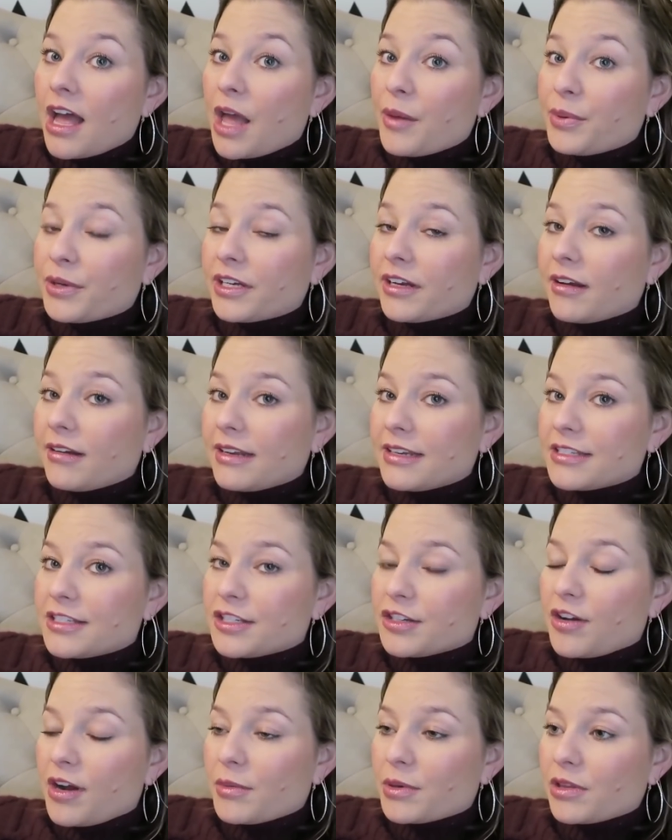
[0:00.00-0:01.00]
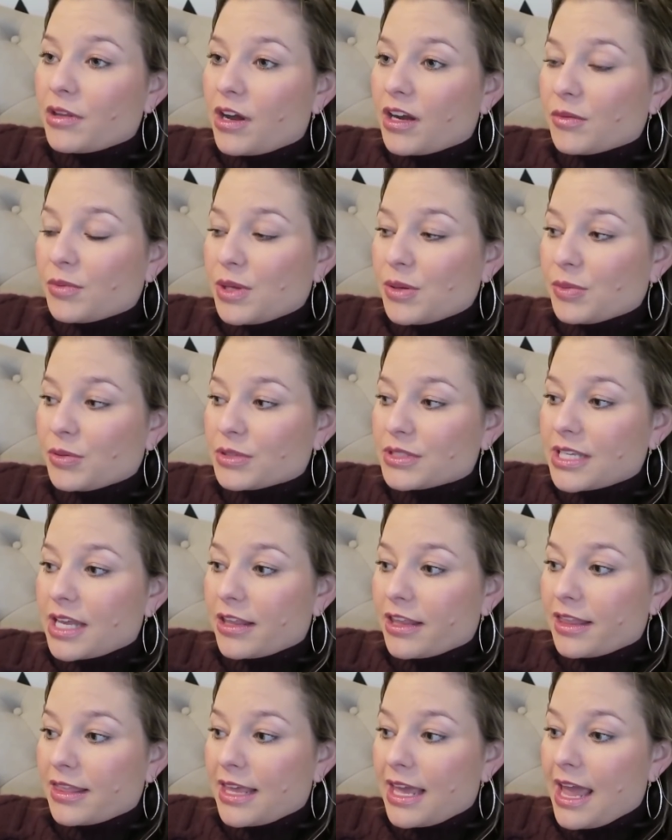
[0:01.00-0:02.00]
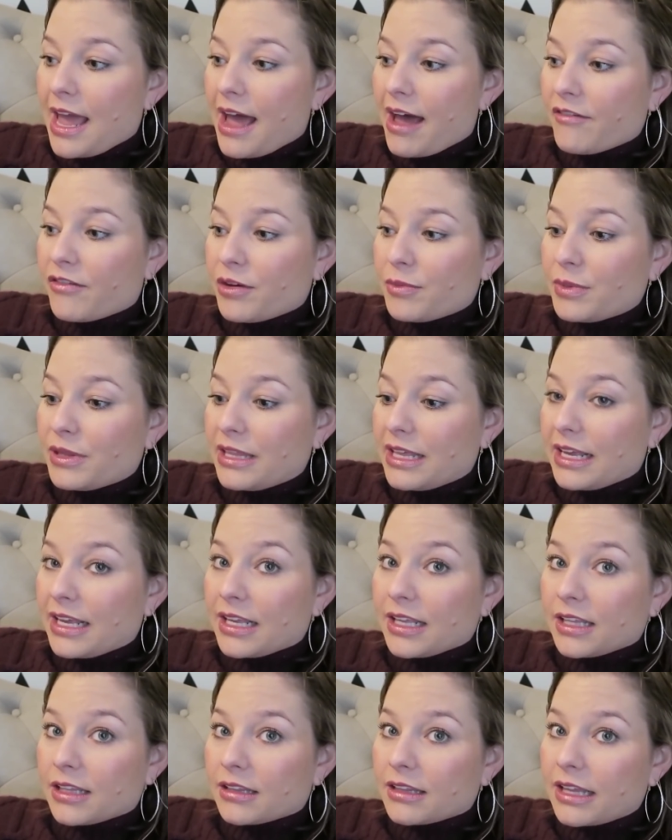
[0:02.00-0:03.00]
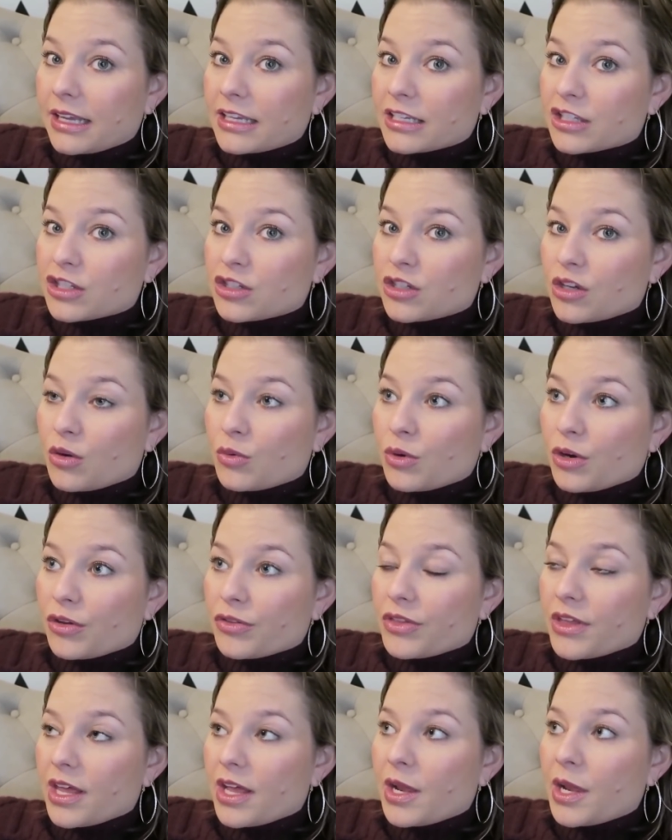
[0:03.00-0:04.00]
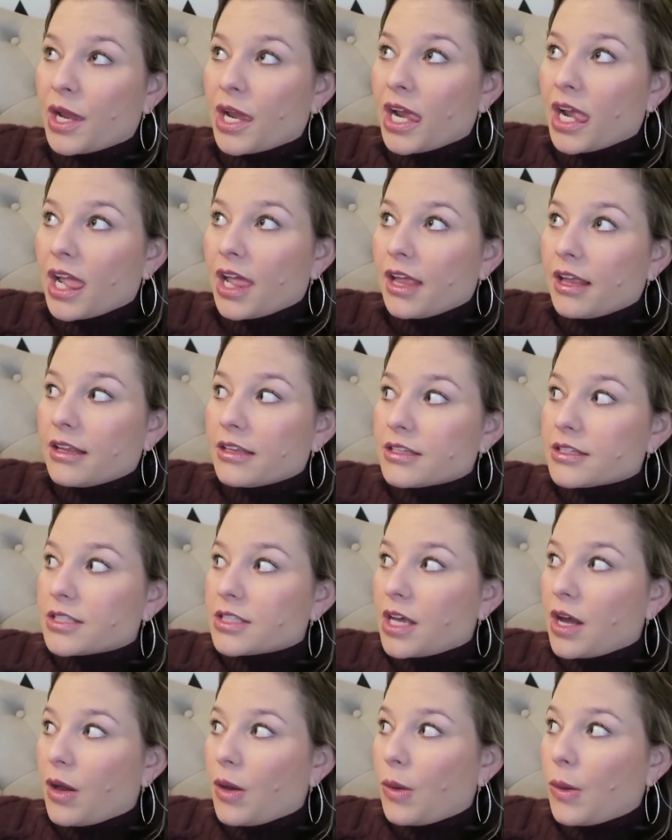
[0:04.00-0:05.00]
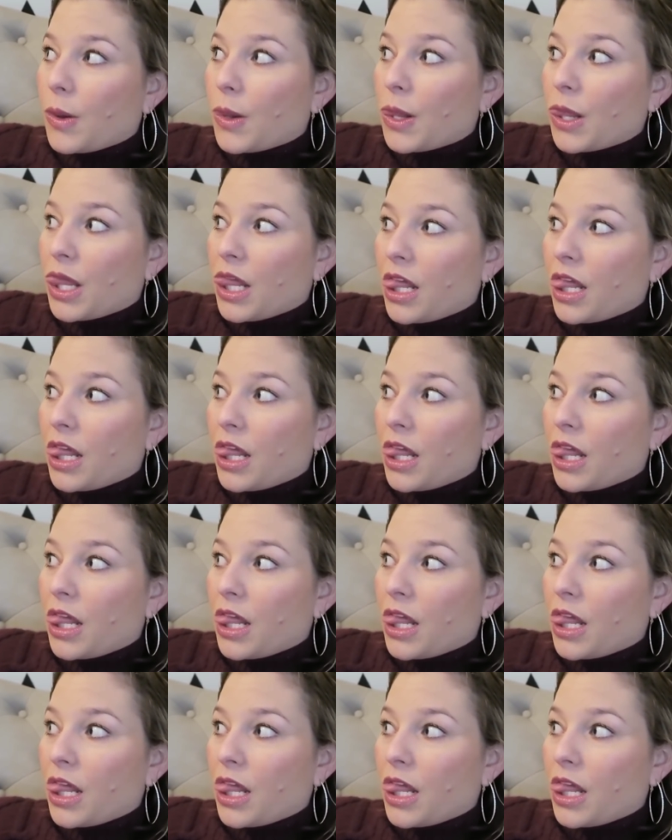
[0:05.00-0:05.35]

I put it on Instagram. A lot of people said that they have them and they like, it's so worth it. So